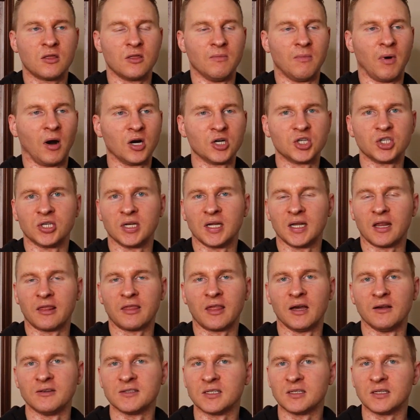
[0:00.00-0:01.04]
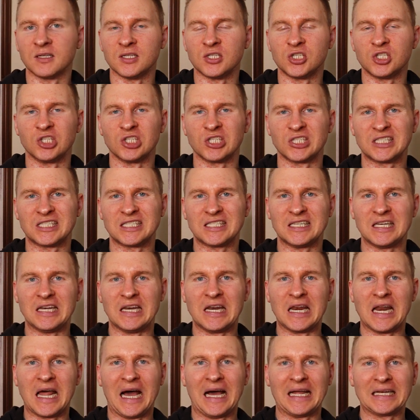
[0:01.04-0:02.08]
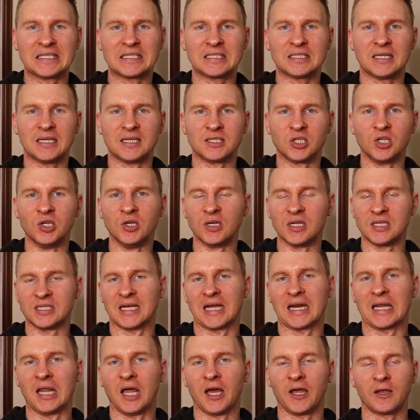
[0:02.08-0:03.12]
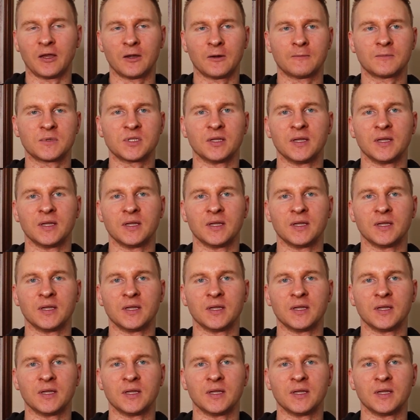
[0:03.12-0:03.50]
the margin at $1,000 is just not as good as I'd like.